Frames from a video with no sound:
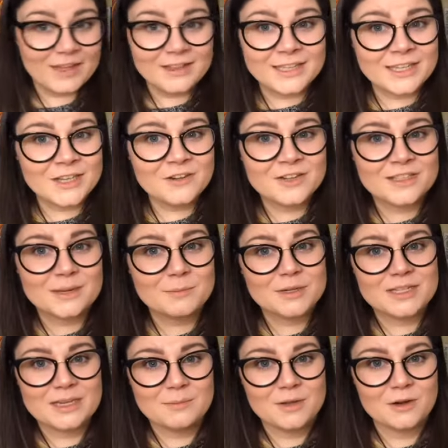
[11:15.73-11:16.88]
Link your December
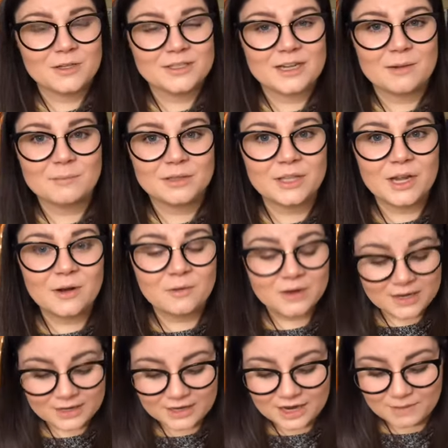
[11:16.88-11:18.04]
TBRs down below.
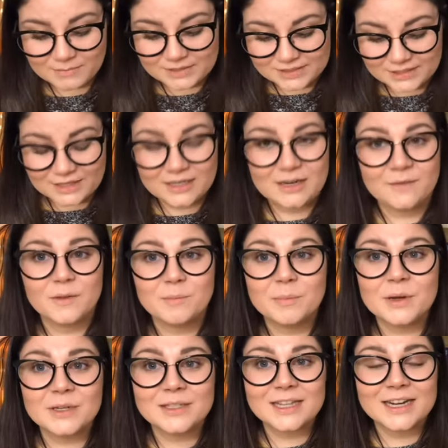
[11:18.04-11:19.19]
Comment on any of the
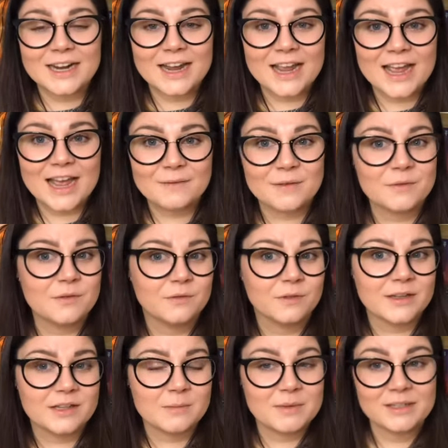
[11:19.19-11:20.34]
books that I have if you've
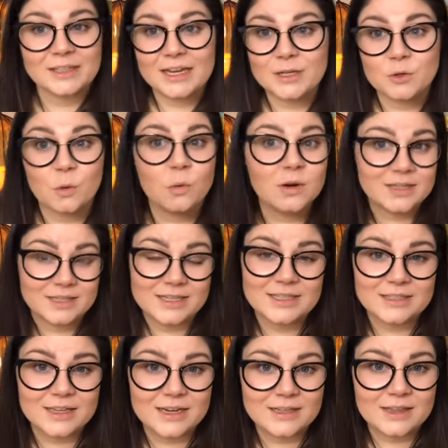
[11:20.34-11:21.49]
read them and liked or
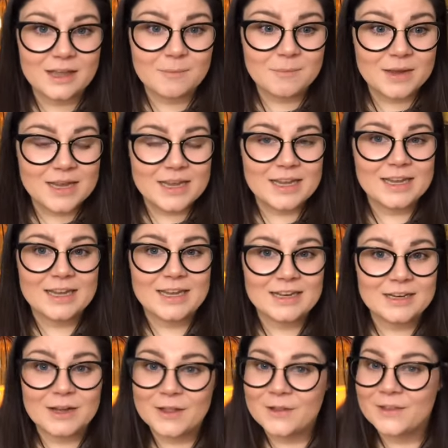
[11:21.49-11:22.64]
disliked them.
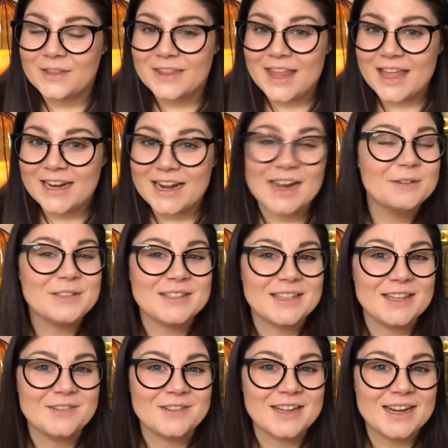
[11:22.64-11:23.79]
And other than that, I will see
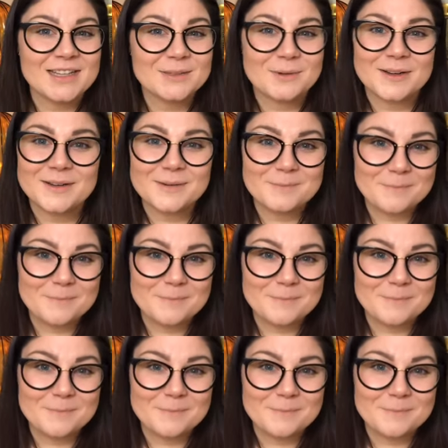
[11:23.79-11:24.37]
you in the next one.